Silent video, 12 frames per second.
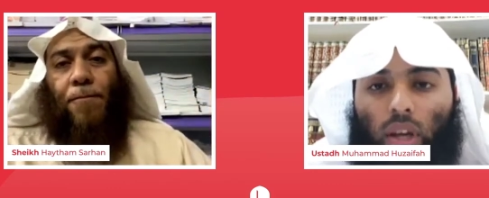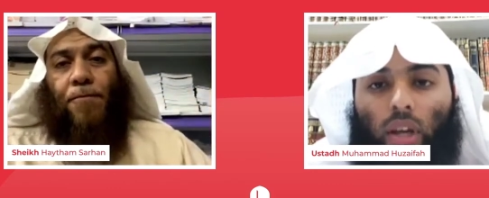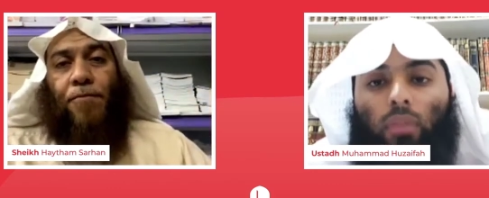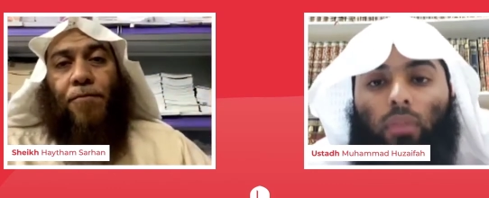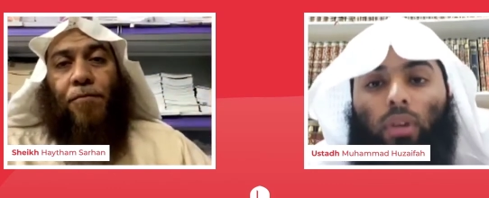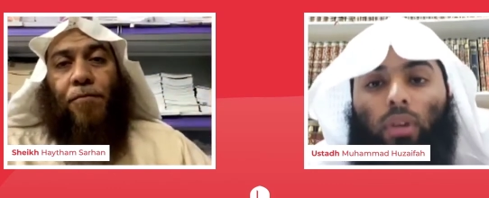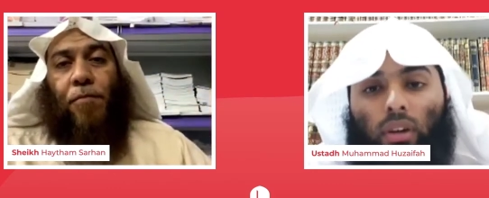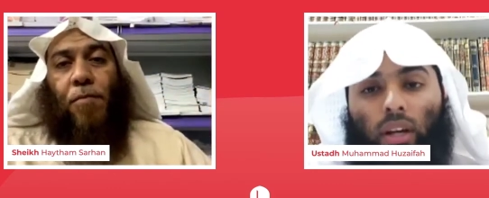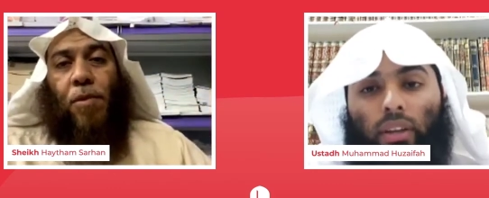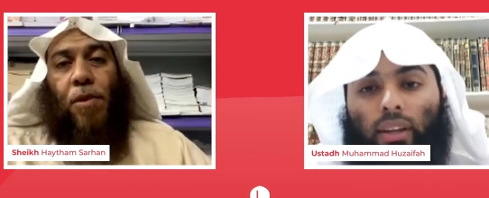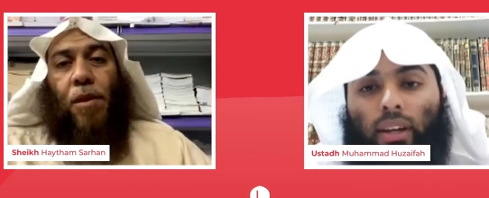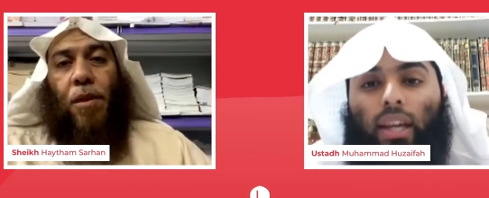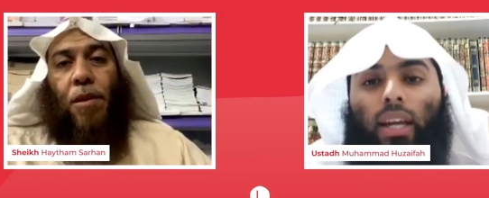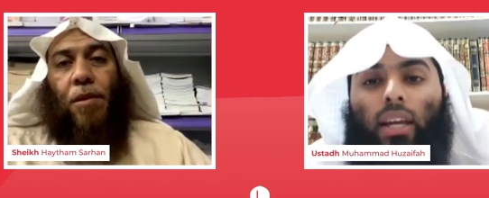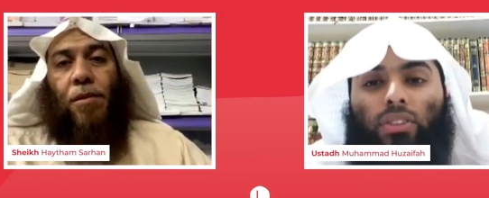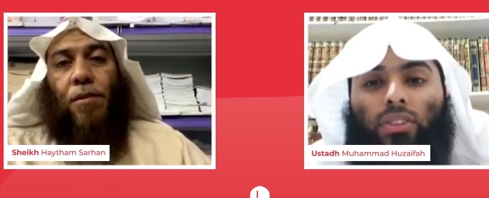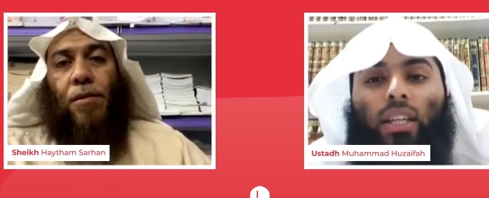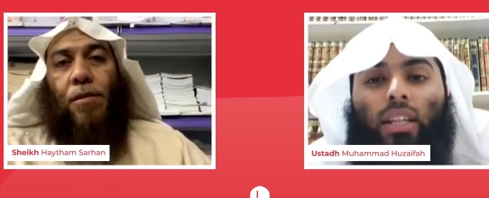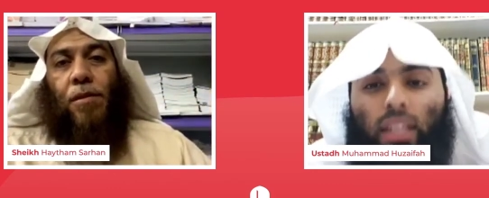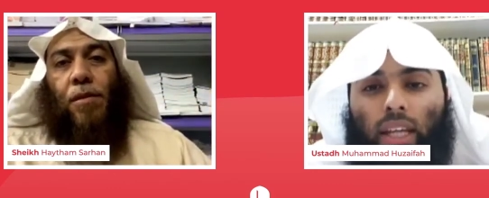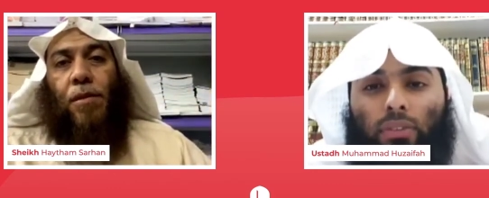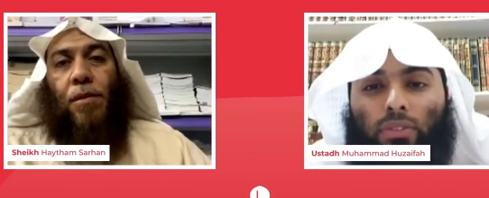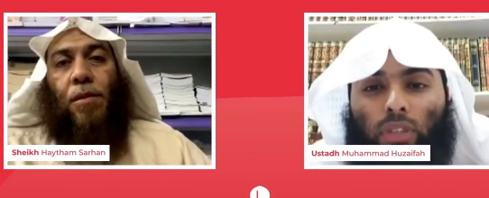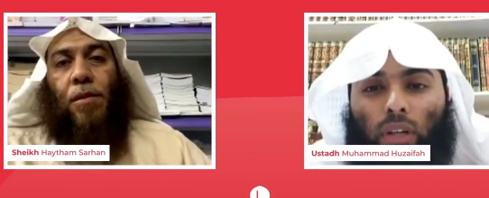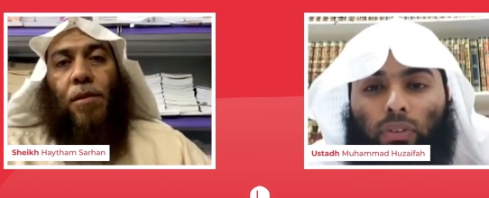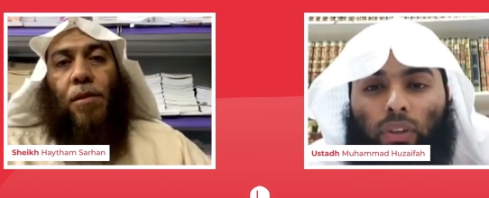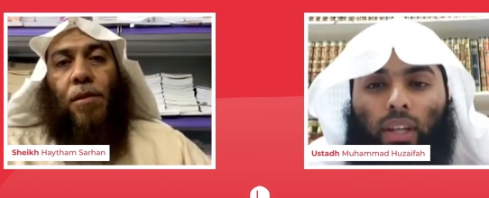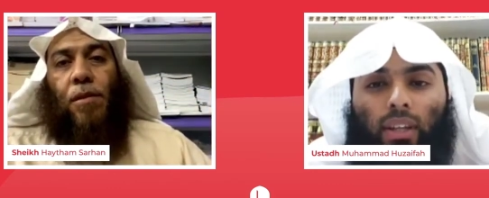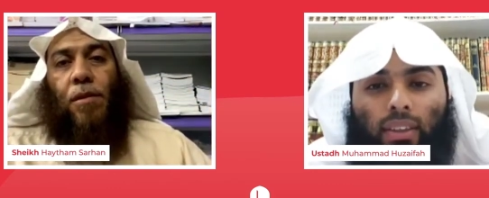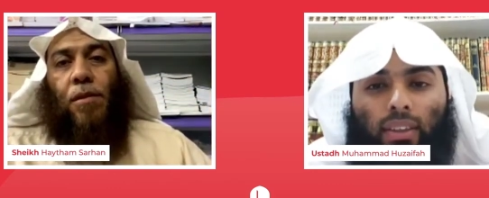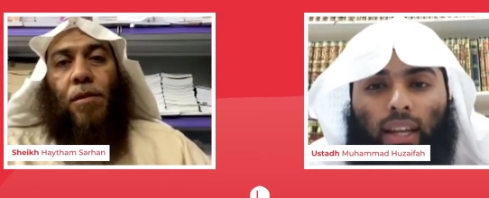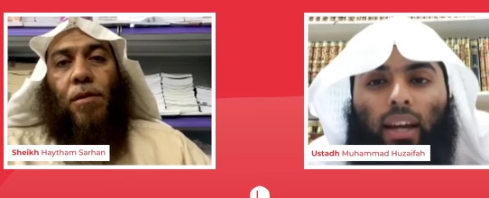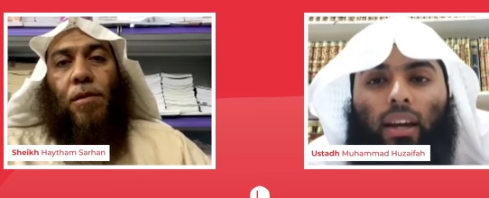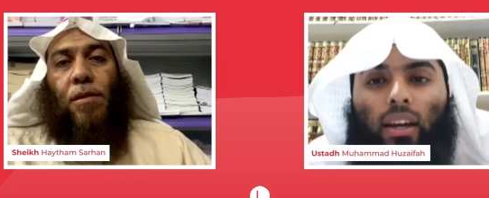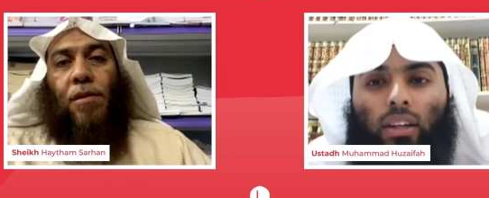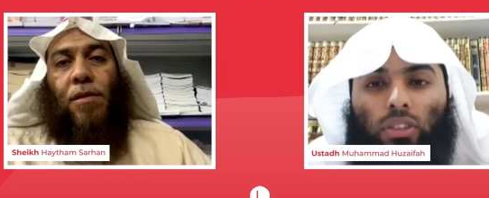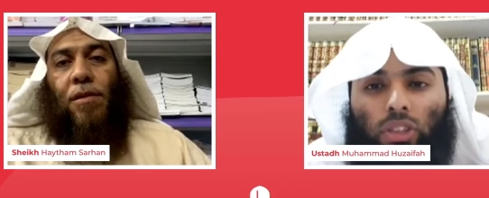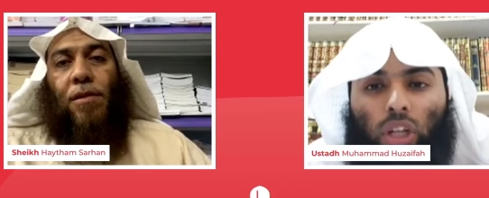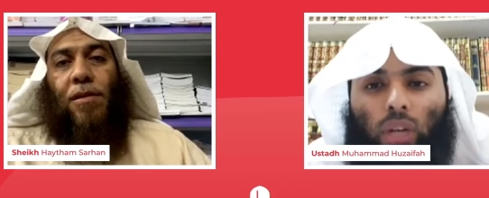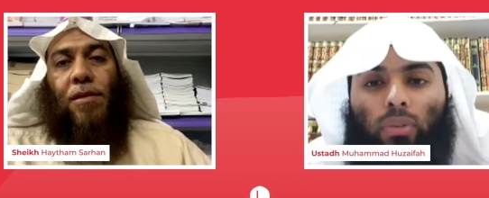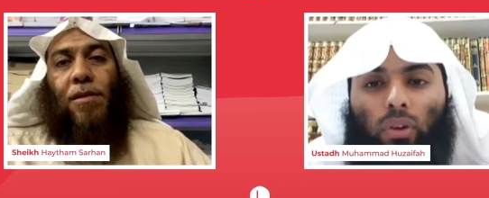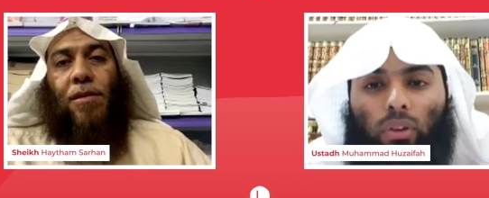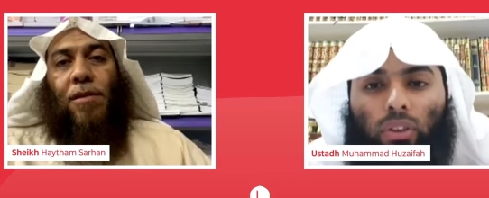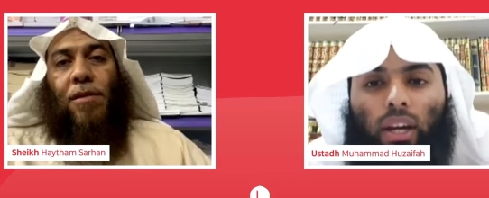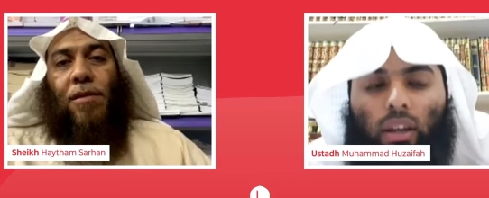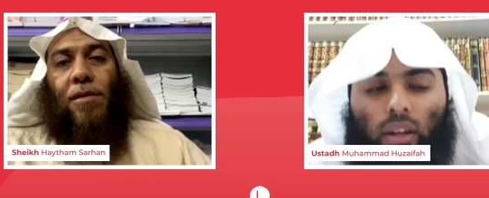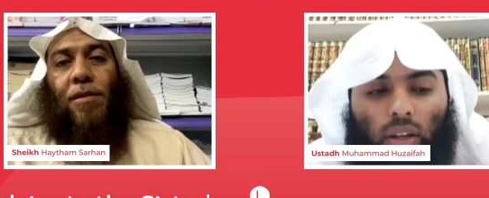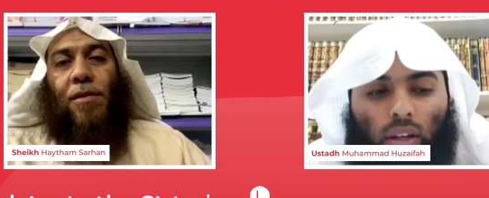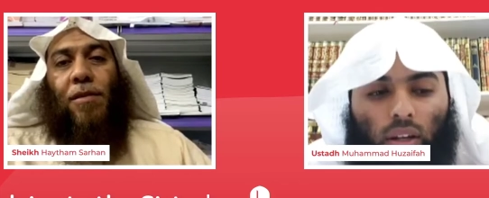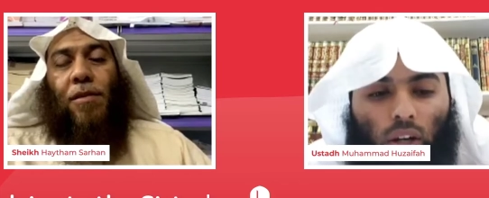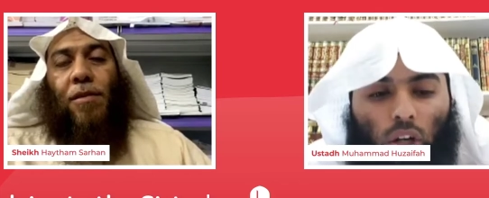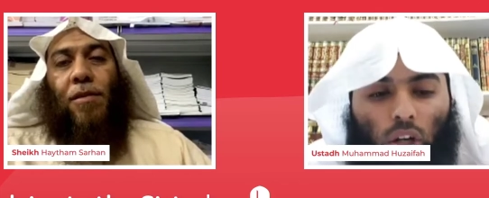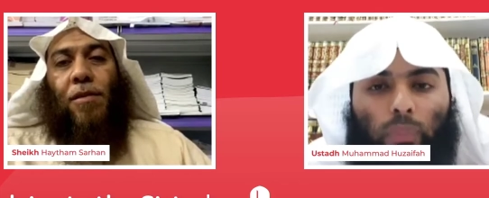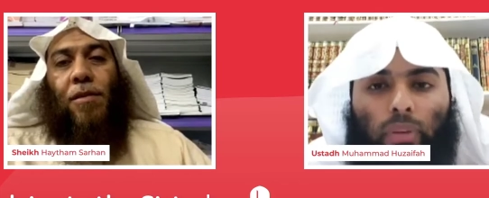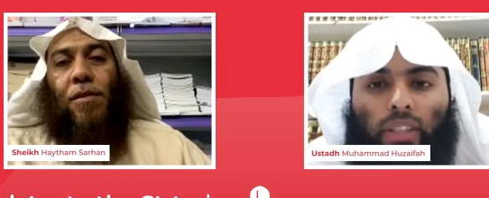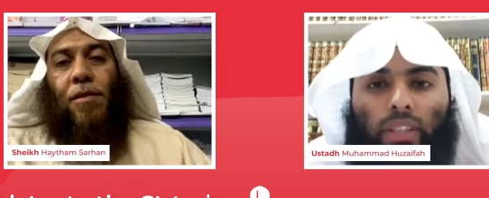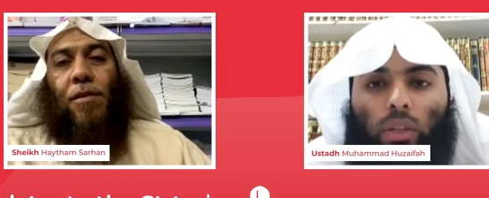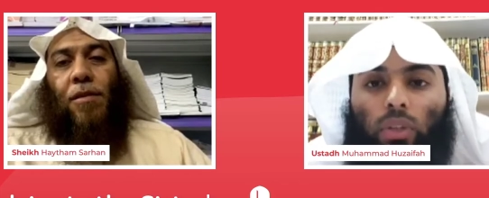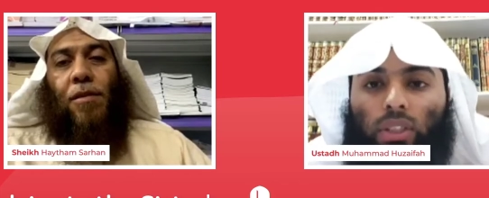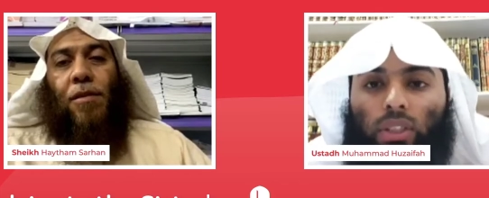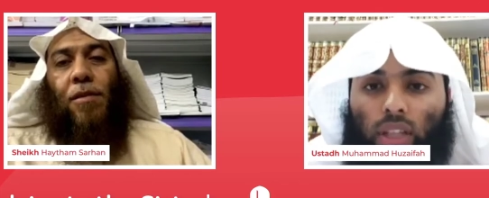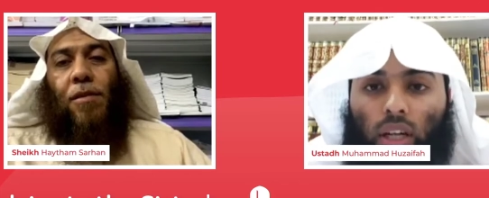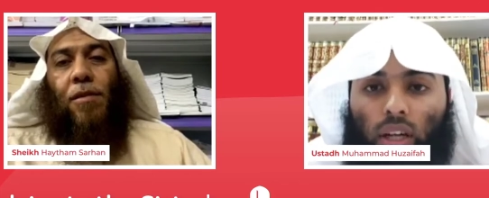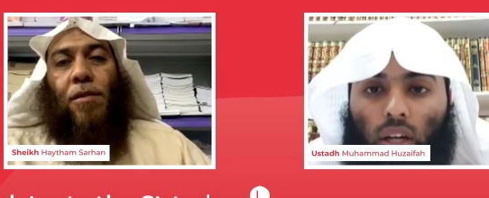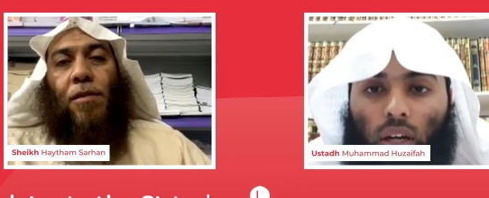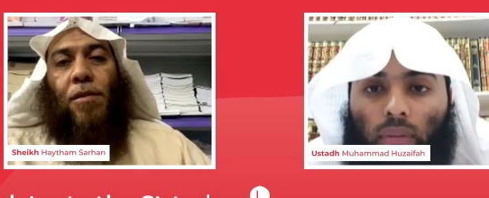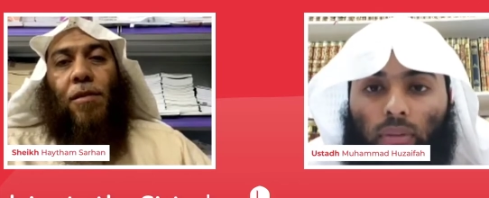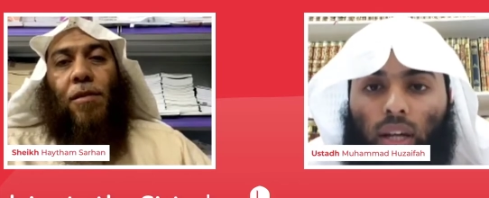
Speaker 1: But rather, if she leaves off that job or that occupation which is haram,